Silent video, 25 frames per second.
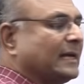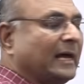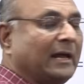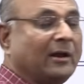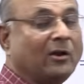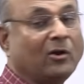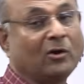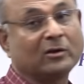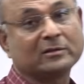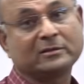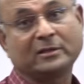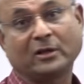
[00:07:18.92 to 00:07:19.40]

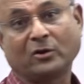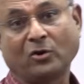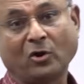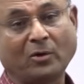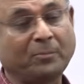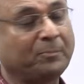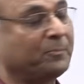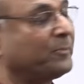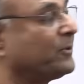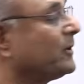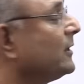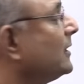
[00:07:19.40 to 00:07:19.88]
along the
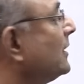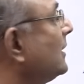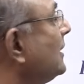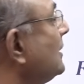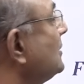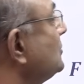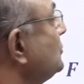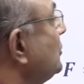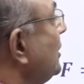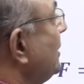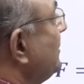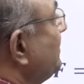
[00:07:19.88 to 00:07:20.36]
rope.
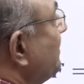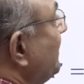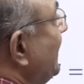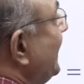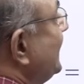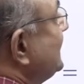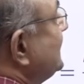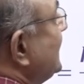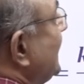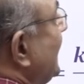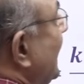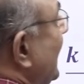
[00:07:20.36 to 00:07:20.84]
So it
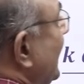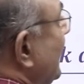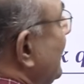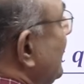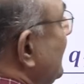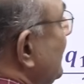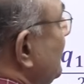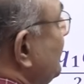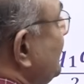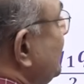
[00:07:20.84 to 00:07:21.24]
makes an angle